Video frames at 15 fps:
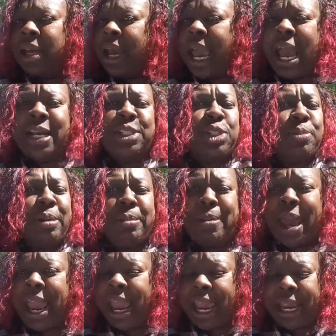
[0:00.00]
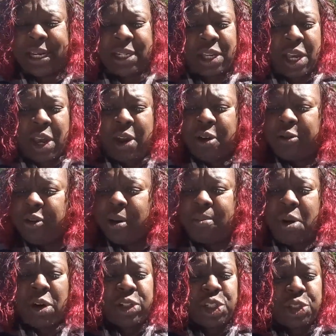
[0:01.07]
has to be paid from
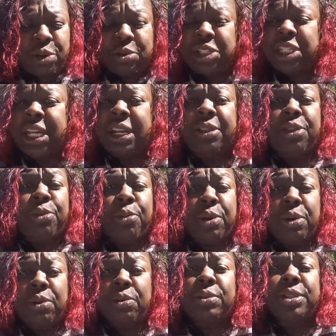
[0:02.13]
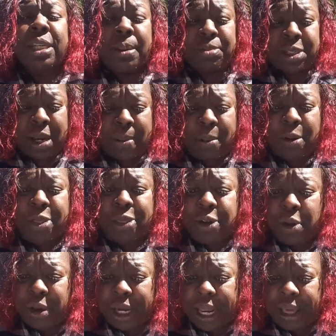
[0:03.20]
March 13th through September
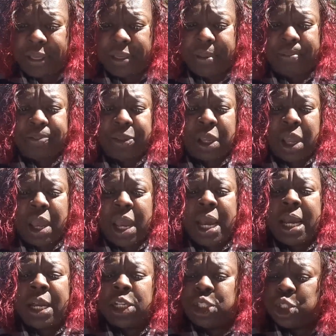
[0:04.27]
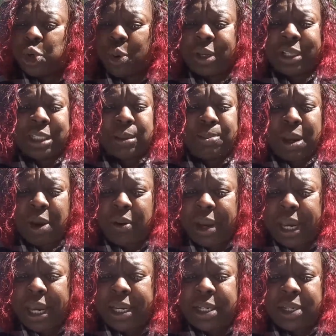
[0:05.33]
30th. During this
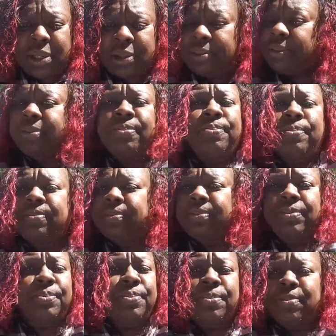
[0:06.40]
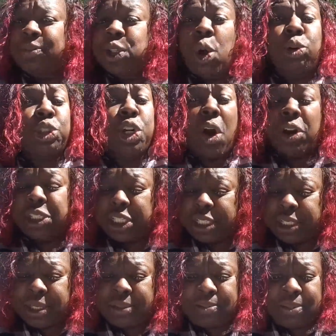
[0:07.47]
period, no
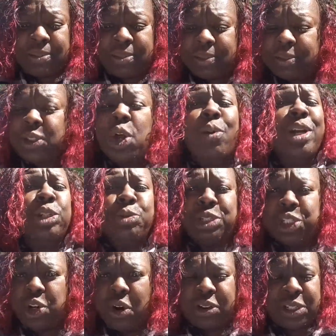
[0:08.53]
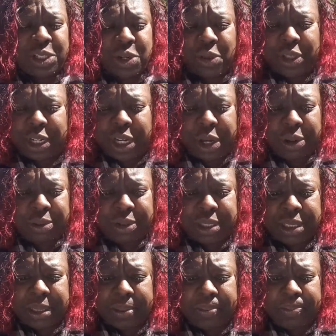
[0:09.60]
charges, no interest charges on the
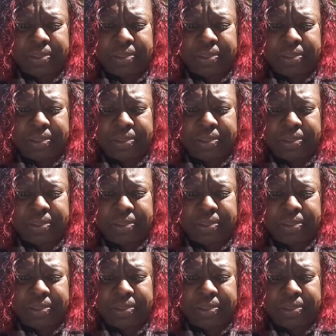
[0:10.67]
loans.